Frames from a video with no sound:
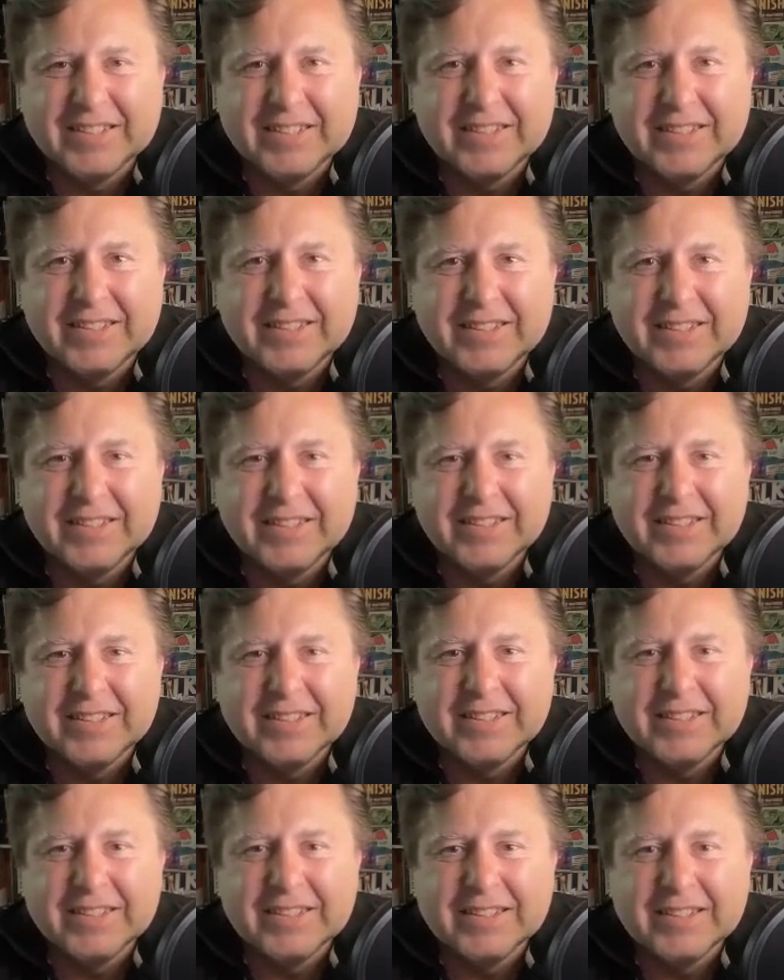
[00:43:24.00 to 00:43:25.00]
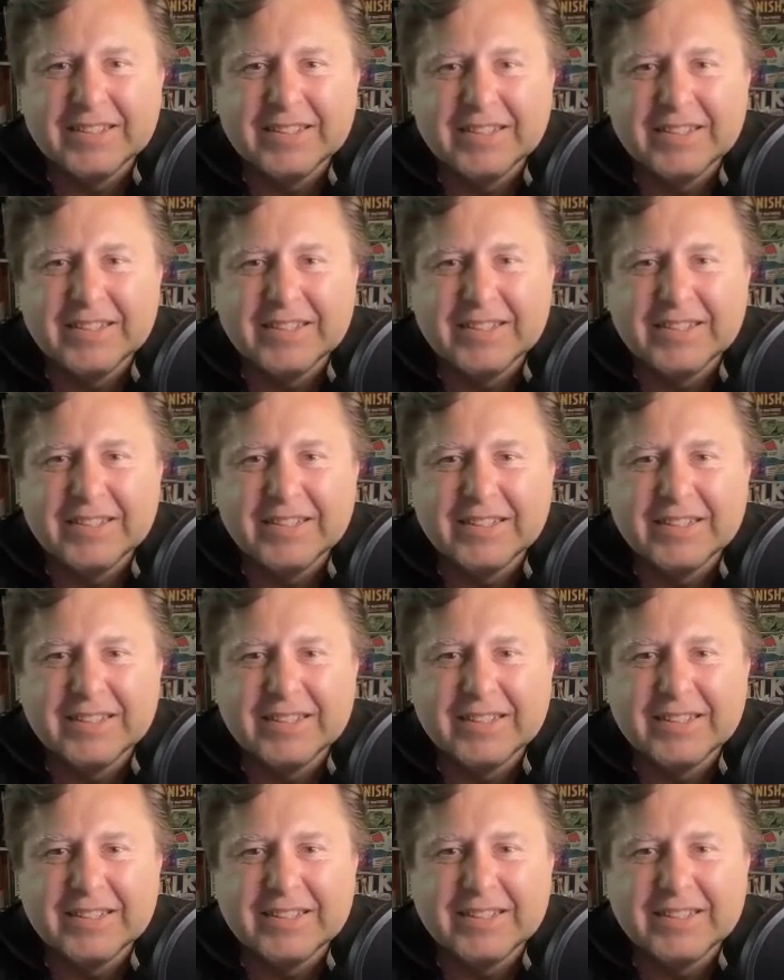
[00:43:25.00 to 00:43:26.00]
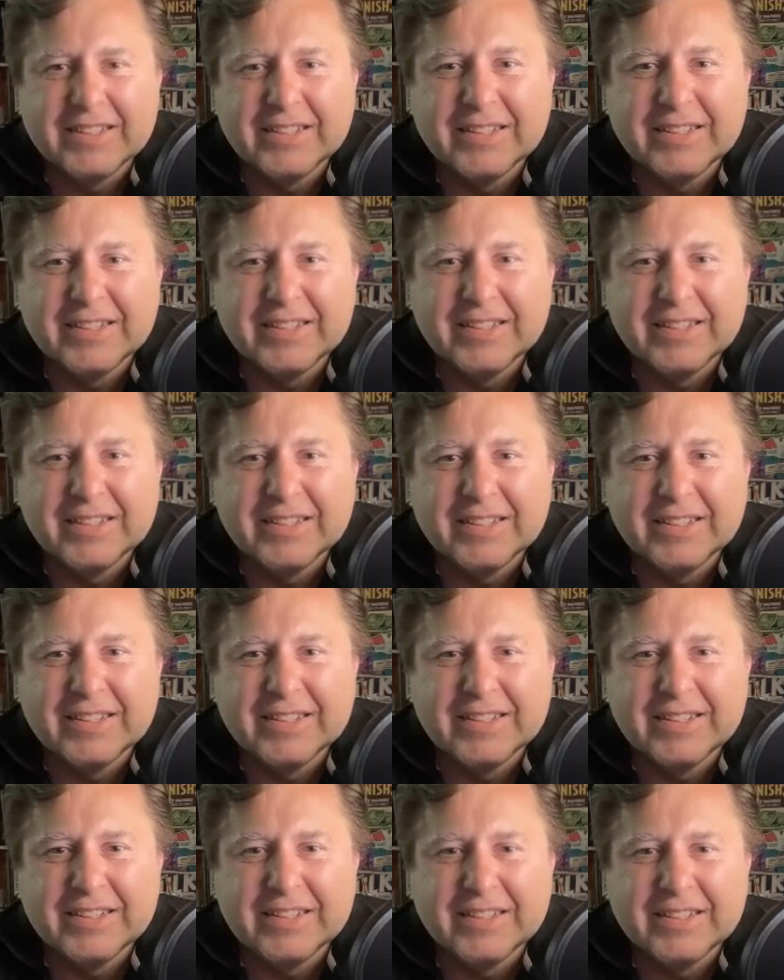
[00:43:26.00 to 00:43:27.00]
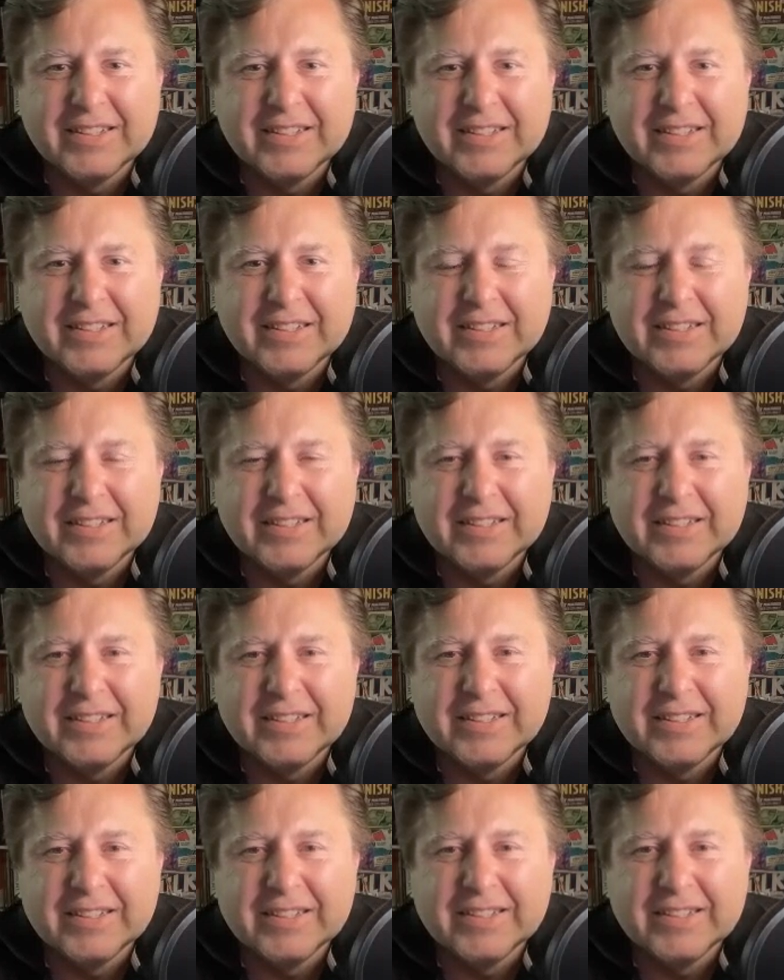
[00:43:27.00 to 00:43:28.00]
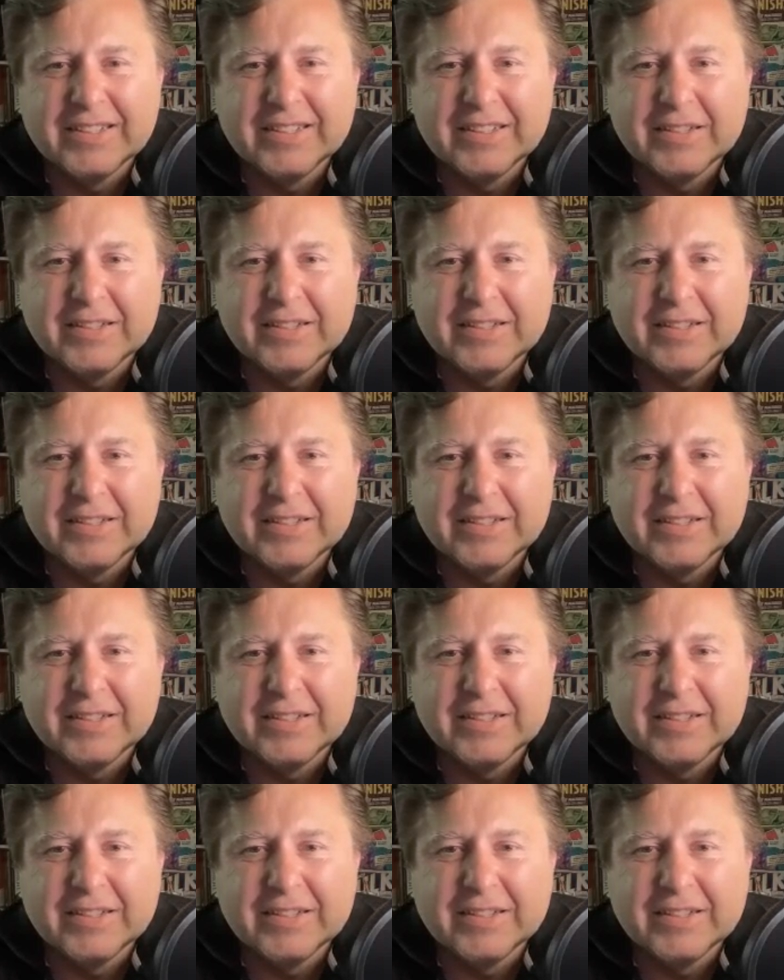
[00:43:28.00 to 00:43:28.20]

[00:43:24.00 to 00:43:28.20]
This person isn't speaking.